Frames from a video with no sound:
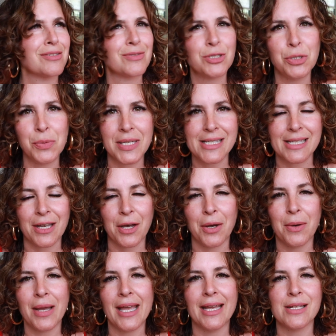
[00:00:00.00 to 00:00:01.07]
2 weeks
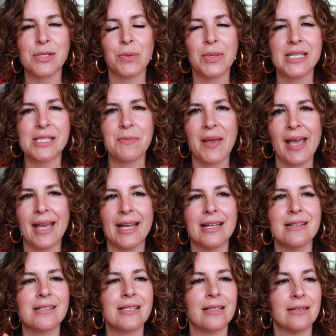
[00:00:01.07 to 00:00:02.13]
ago, and we
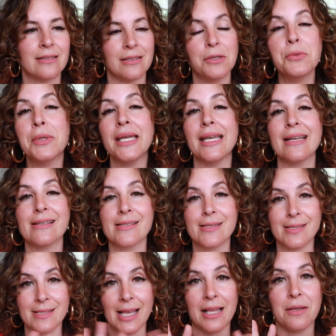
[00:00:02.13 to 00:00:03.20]
spent a week
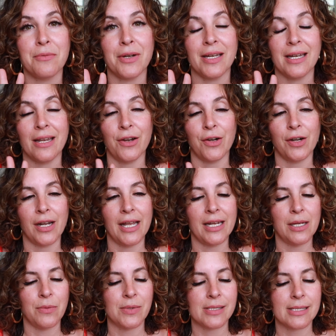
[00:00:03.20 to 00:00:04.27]
celebrating her, and
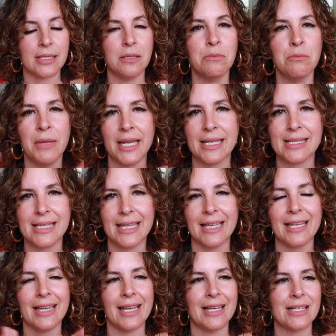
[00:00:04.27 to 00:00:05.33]
it was
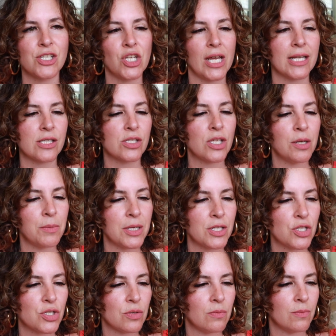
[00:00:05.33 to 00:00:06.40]
amazing, and she had so
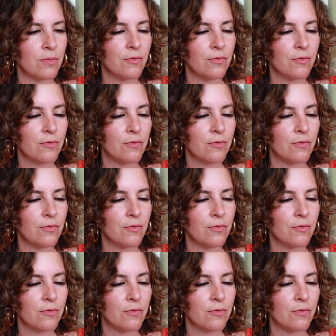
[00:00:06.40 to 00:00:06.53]
much